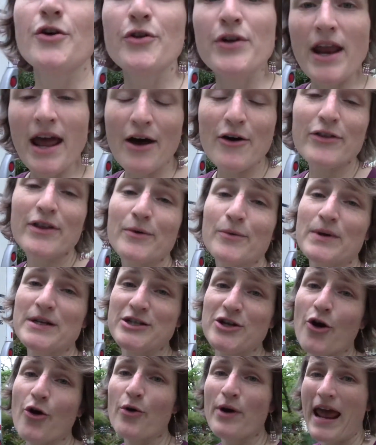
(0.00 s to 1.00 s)
now that we
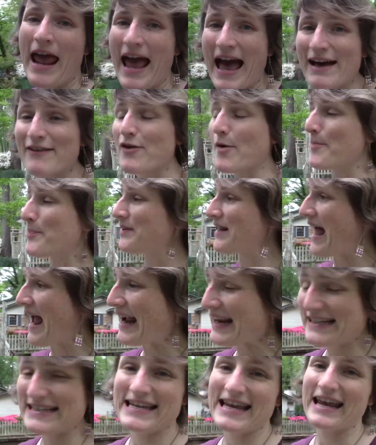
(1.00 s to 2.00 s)
don't have a
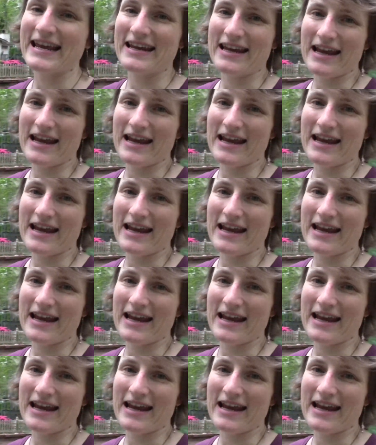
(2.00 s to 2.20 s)
black tank